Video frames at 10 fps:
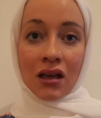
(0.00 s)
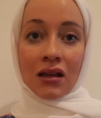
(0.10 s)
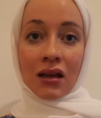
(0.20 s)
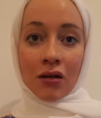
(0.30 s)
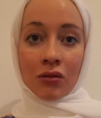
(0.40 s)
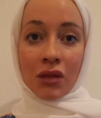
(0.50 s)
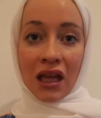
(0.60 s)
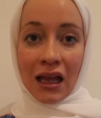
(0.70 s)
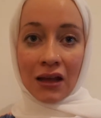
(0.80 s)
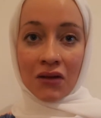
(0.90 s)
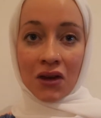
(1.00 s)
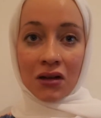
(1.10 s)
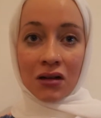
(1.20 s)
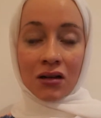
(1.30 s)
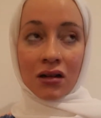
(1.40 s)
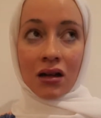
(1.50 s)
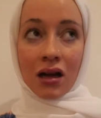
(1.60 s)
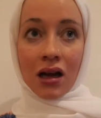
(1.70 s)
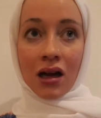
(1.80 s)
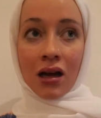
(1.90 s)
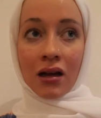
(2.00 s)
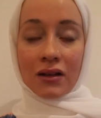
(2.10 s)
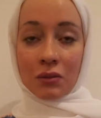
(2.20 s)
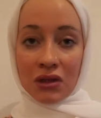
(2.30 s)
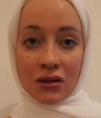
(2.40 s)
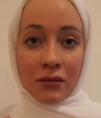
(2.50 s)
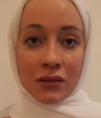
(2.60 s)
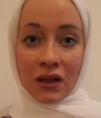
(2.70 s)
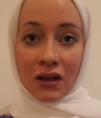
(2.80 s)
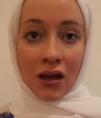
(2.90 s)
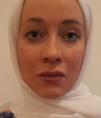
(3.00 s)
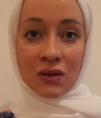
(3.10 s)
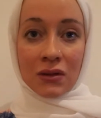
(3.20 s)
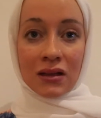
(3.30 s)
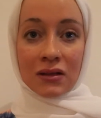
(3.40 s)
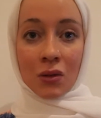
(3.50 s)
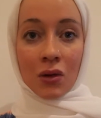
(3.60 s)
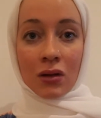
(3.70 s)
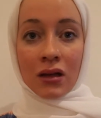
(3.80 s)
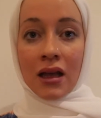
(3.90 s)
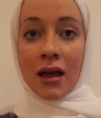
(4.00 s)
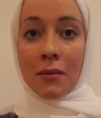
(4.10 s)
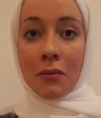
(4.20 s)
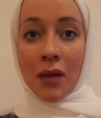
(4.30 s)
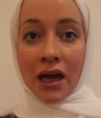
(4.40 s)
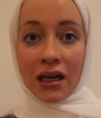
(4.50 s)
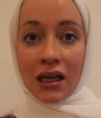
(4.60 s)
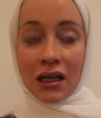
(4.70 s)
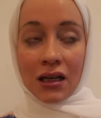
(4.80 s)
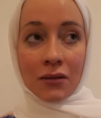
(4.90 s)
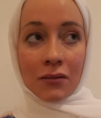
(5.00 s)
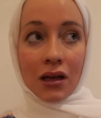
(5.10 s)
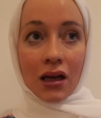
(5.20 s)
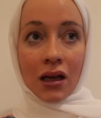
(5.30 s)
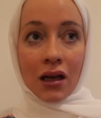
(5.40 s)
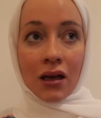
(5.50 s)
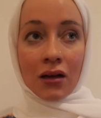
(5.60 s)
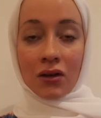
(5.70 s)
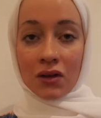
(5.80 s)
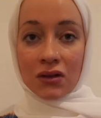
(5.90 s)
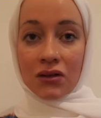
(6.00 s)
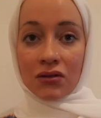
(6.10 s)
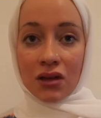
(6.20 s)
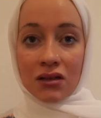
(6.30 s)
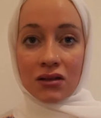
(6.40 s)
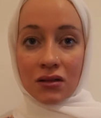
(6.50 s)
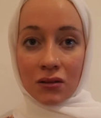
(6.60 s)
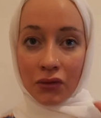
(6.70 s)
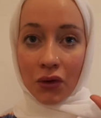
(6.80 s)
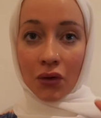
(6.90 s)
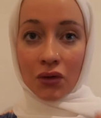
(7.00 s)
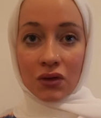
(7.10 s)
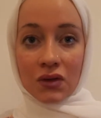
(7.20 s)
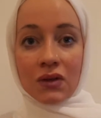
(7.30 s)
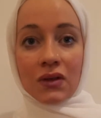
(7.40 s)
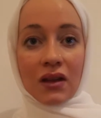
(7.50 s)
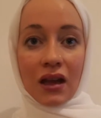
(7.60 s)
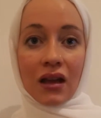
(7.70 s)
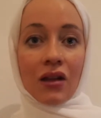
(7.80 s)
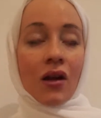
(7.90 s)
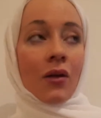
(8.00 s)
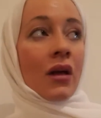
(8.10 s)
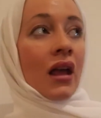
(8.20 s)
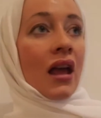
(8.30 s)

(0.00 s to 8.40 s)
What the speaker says: their own behavior, especially when it comes to this whole money concentration focus thing, you know,